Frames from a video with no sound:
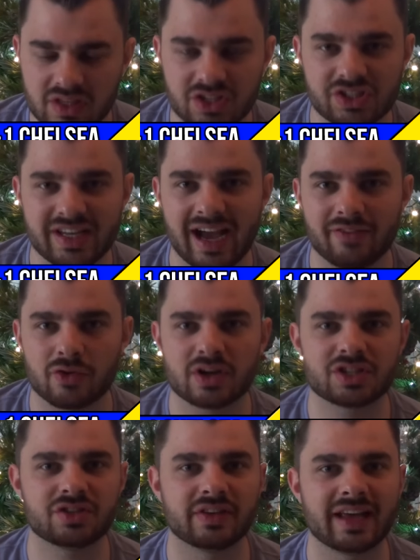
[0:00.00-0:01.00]
see out the
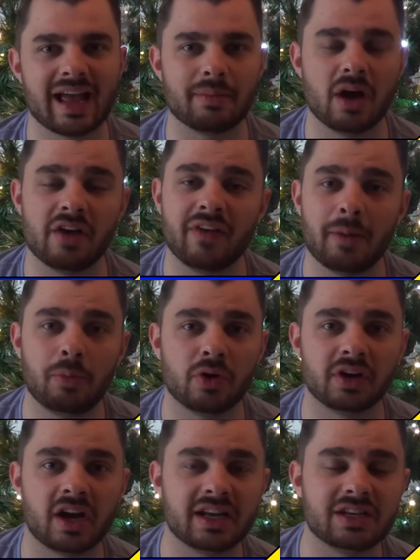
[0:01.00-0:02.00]
rest of the game. At that
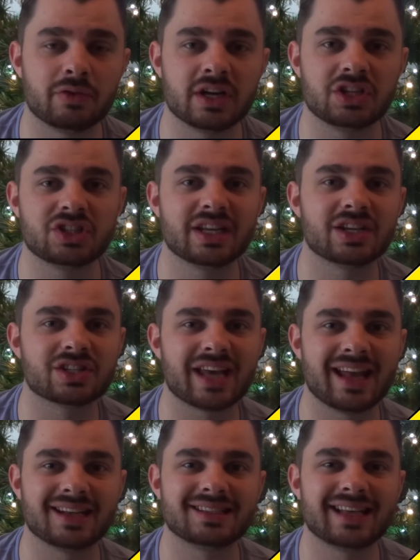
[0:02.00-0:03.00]
point, I didn't really see us
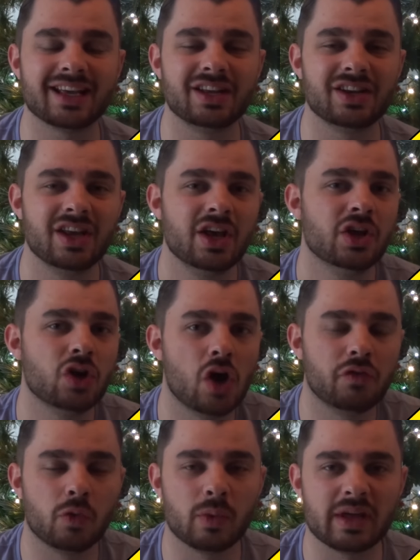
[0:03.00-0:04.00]
getting a second.
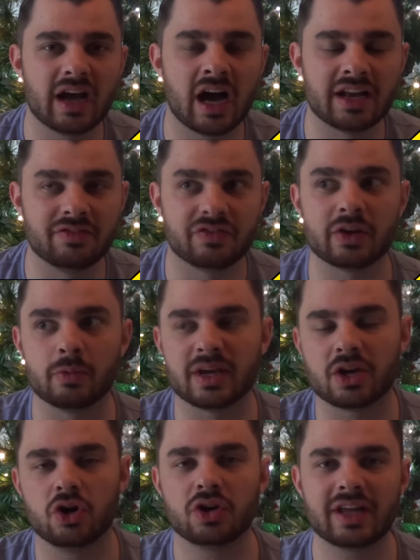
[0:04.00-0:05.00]
Not that I didn't think we
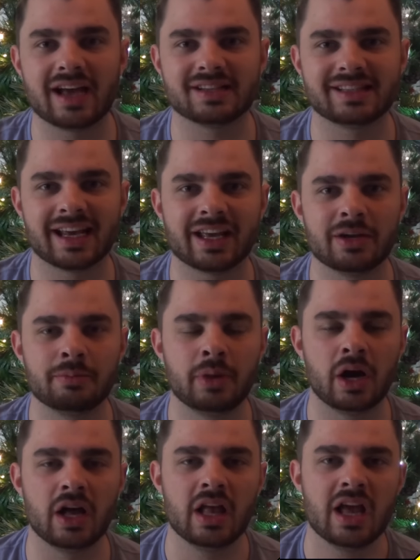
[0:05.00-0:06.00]
could get a second,
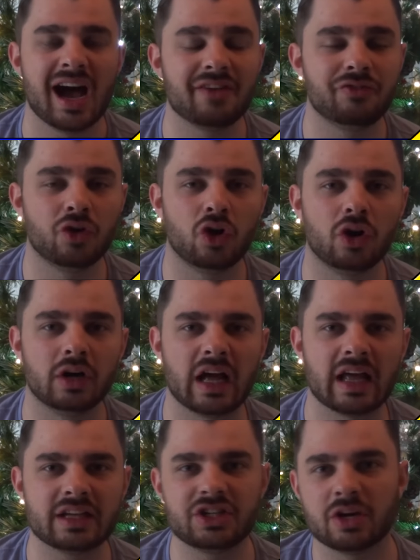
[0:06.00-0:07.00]
but I
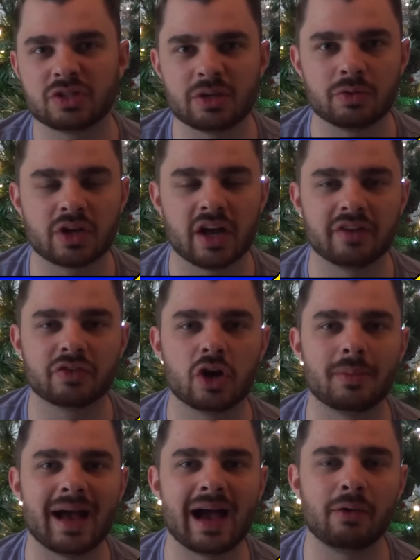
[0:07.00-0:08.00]
thought Chelsea would kind of
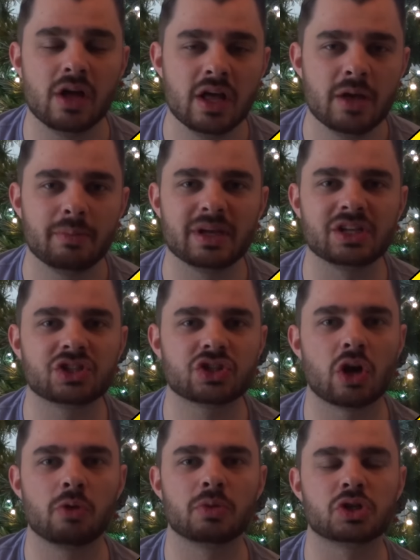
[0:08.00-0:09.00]
come out, be
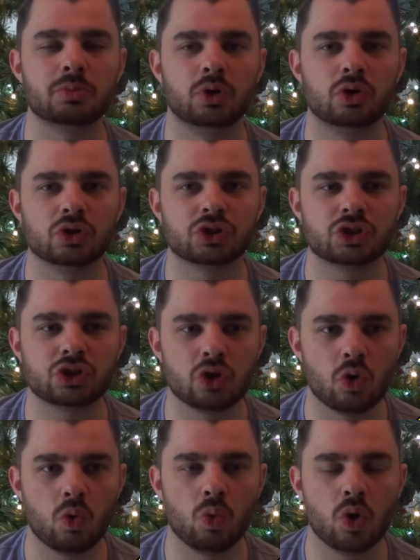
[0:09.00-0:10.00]
so much more
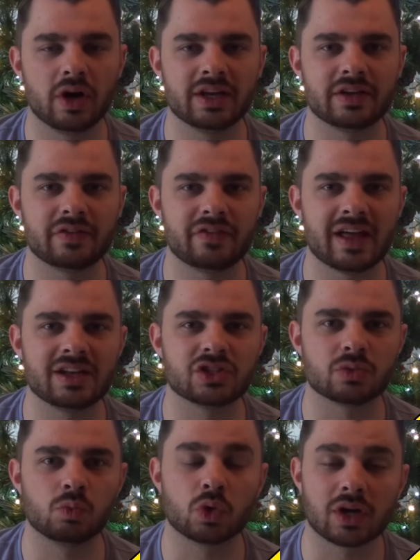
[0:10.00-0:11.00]
stalwart in
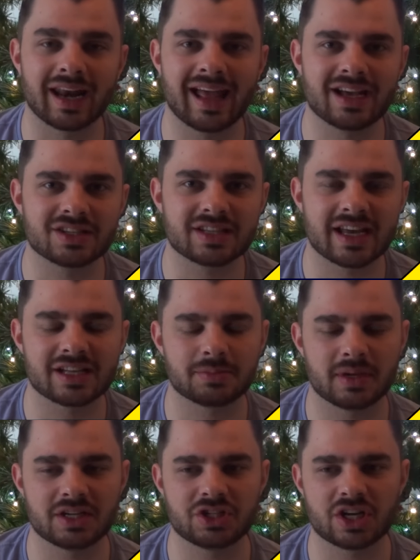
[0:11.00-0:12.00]
defence and wouldn't let us get as
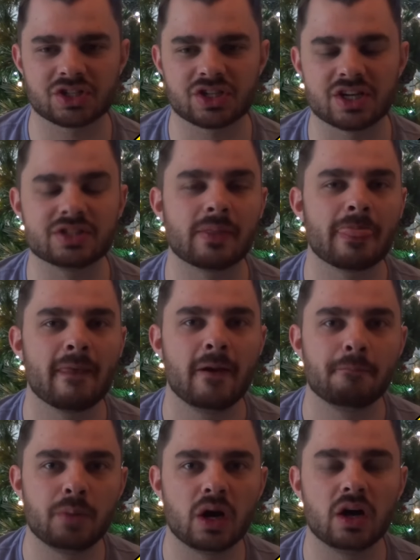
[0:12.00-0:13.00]
many chances.
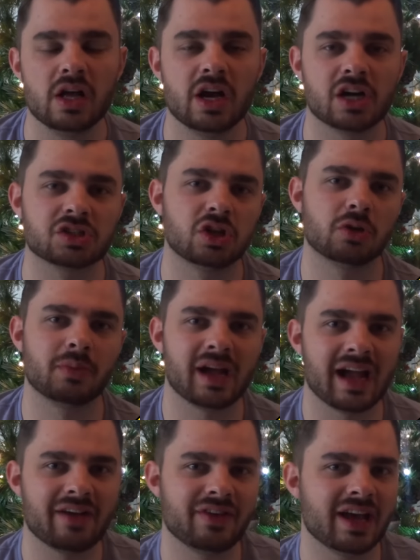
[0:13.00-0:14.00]
But as luck may
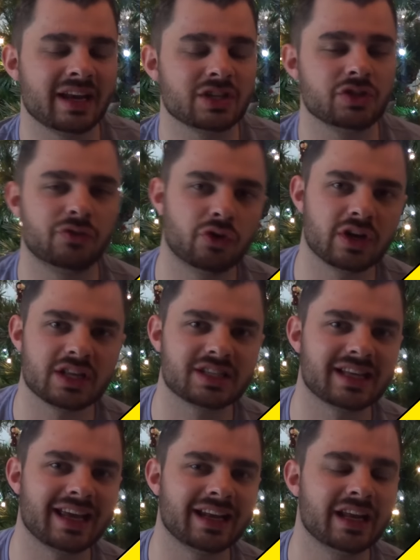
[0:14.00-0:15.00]
have it, and as you've already
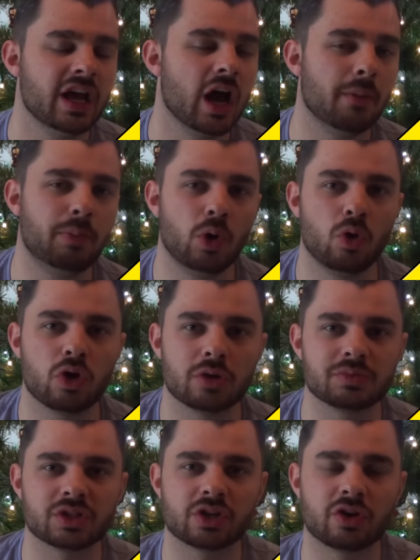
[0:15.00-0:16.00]
seen, a ball
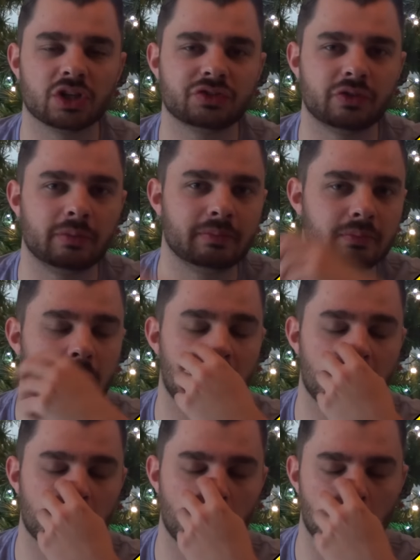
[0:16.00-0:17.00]
comes across from
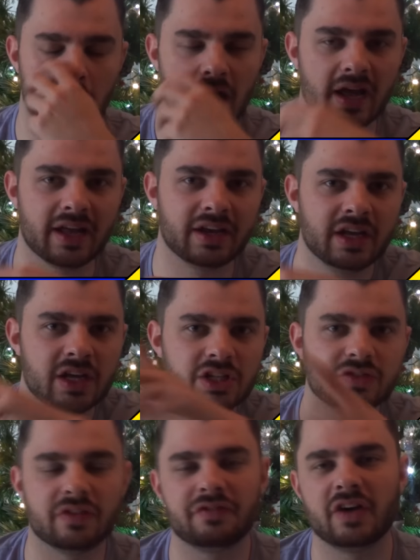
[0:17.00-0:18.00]
Mark Albrighton
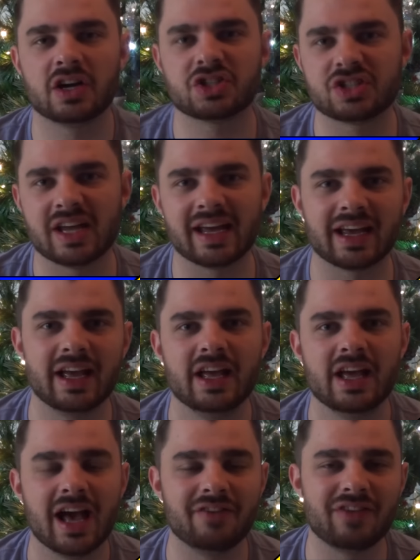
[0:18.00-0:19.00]
to the far stick,
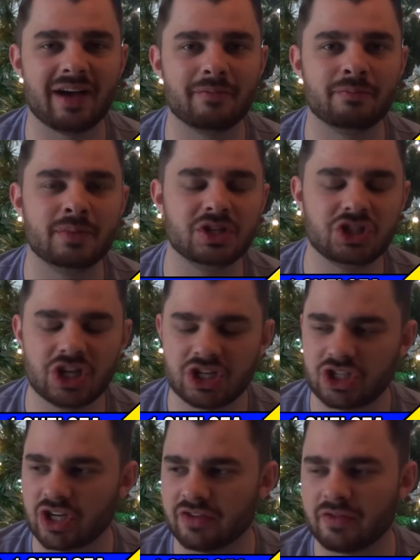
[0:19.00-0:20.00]
and that
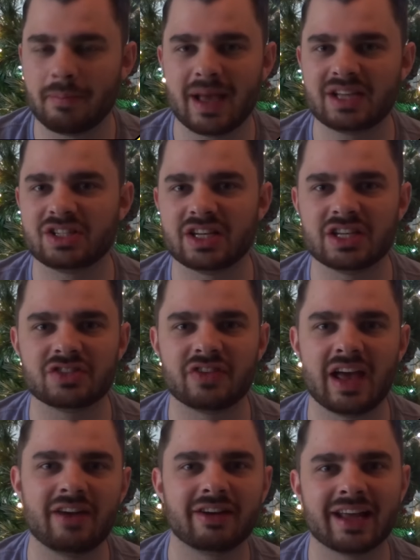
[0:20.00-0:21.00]
magician, the Messi, is
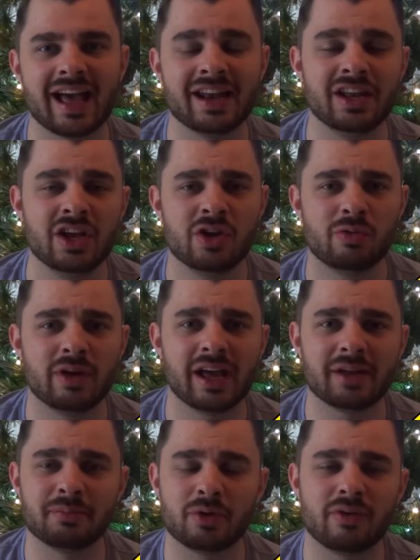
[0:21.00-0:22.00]
there again.
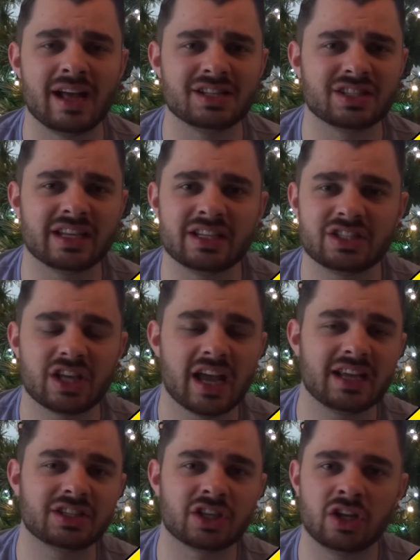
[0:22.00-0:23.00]
Riyad Mahrez, he
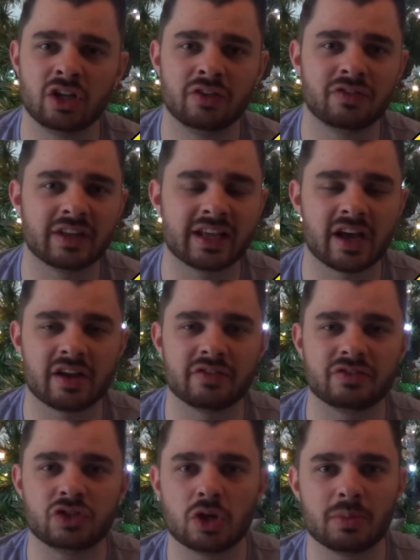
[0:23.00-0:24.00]
takes a lovely kind
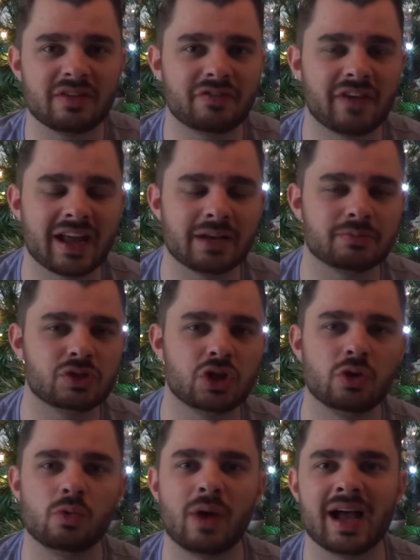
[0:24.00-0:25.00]
of dummy feint
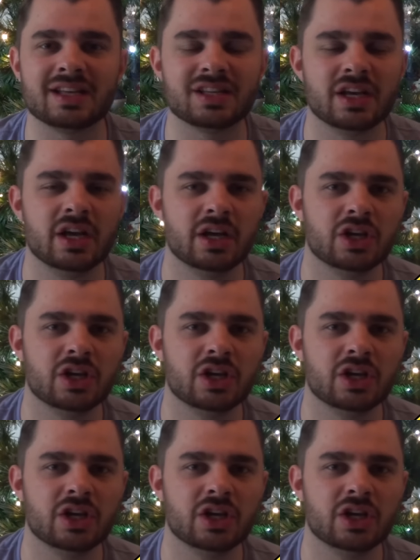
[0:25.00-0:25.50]
2 ways,